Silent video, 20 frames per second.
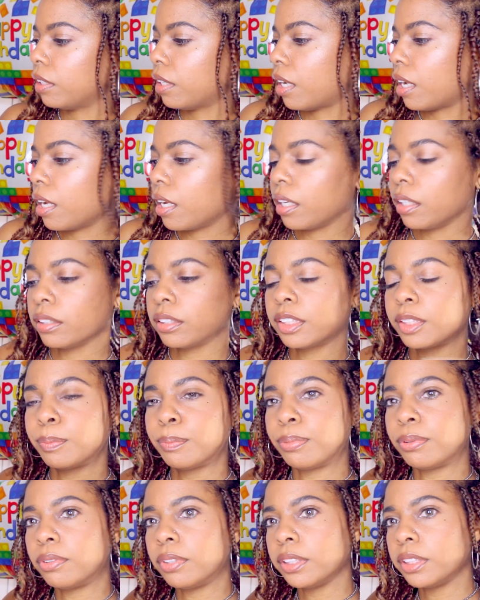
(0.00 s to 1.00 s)
Nice,
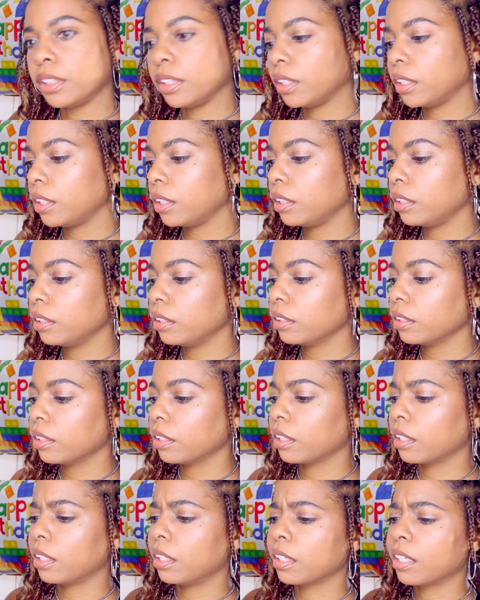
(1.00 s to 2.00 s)
pretty.
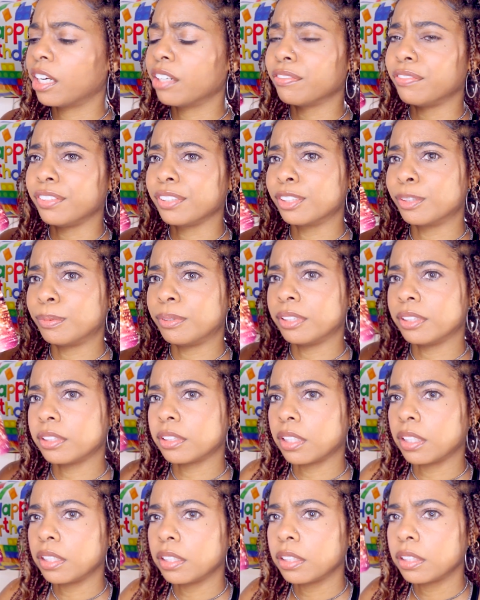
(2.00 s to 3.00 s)
Got fingerprints
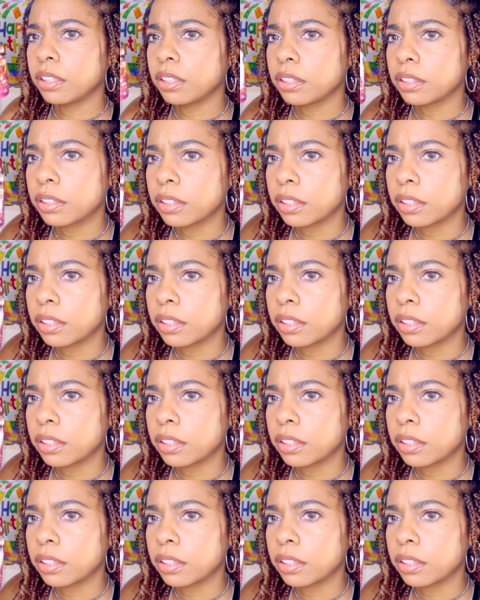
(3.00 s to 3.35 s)
on it,